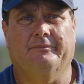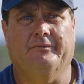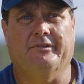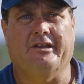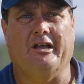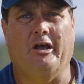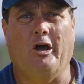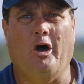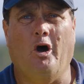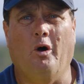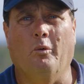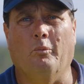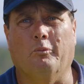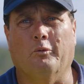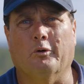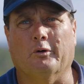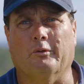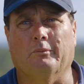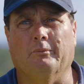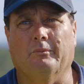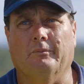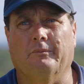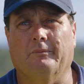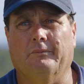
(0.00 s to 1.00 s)

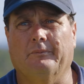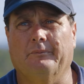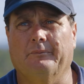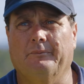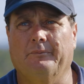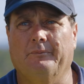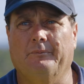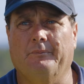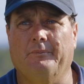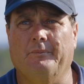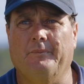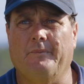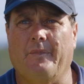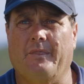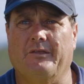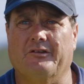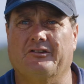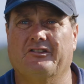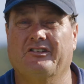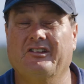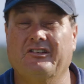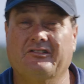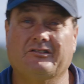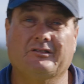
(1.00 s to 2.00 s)
the
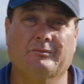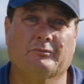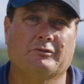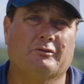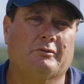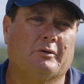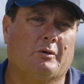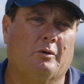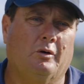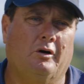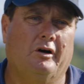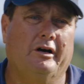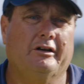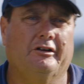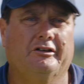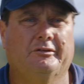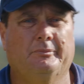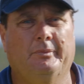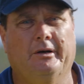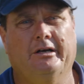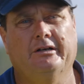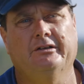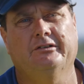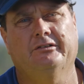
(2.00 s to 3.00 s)
systems required, I
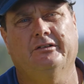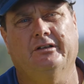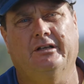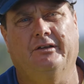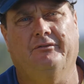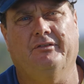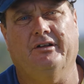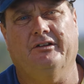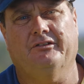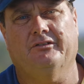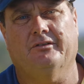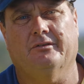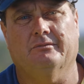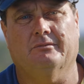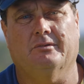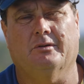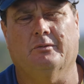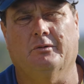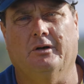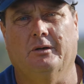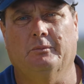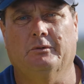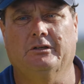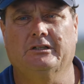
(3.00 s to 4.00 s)
suppose, if that's the
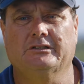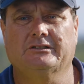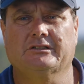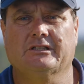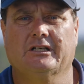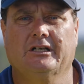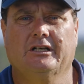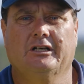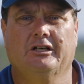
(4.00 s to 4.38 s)
right words,